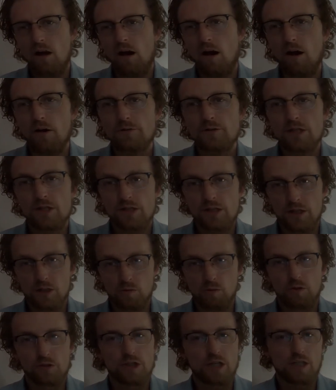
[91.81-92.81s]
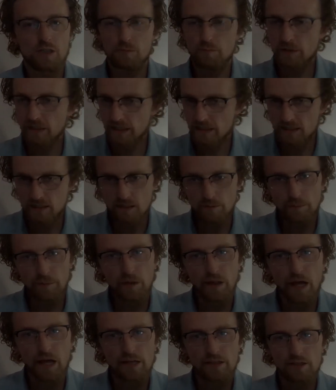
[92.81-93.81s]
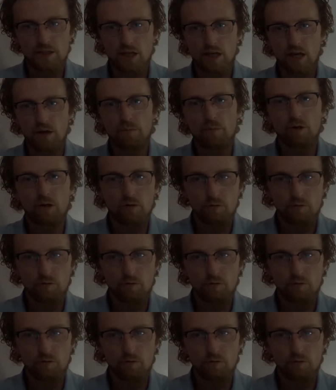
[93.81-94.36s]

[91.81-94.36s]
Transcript: Often this will just be as simple as the number